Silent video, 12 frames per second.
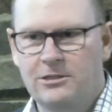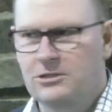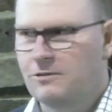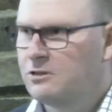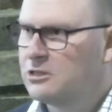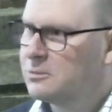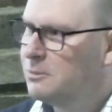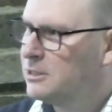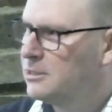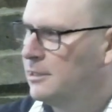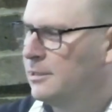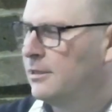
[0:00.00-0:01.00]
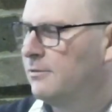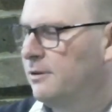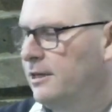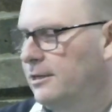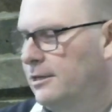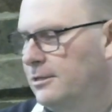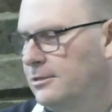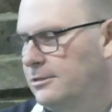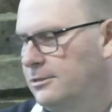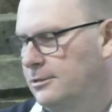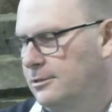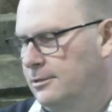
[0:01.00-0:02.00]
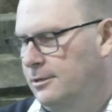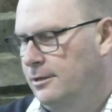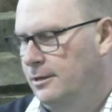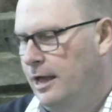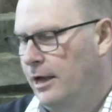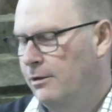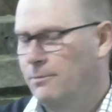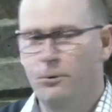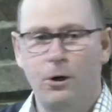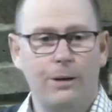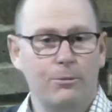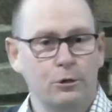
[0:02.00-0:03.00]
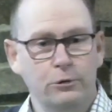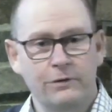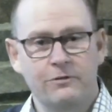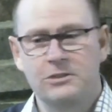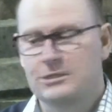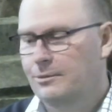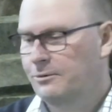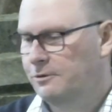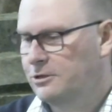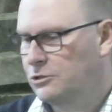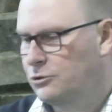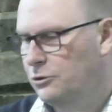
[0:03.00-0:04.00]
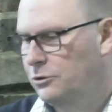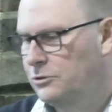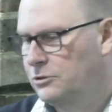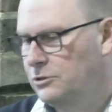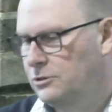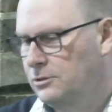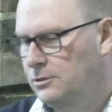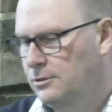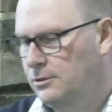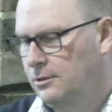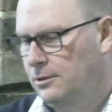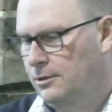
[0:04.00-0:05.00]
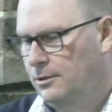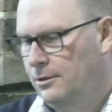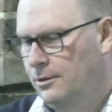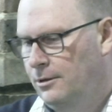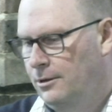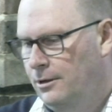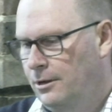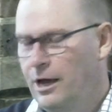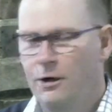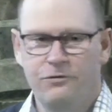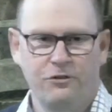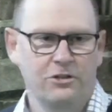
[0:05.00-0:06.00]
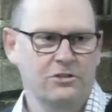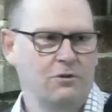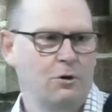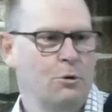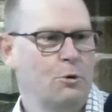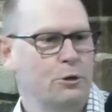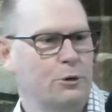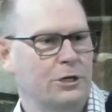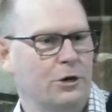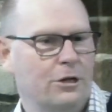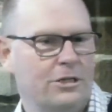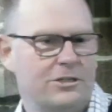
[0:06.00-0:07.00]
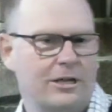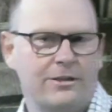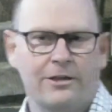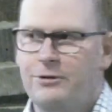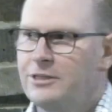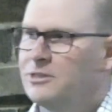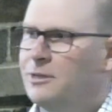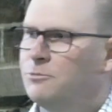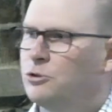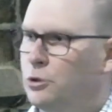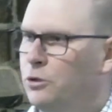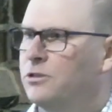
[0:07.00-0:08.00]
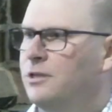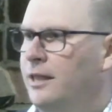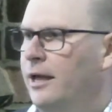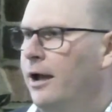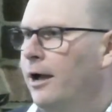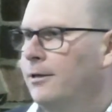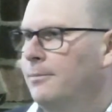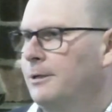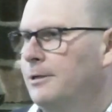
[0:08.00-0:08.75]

of dismissing Leviticus out of the Bible or even some of its truths. Well, first of all, we want to acknowledge that there is some truth to that argument,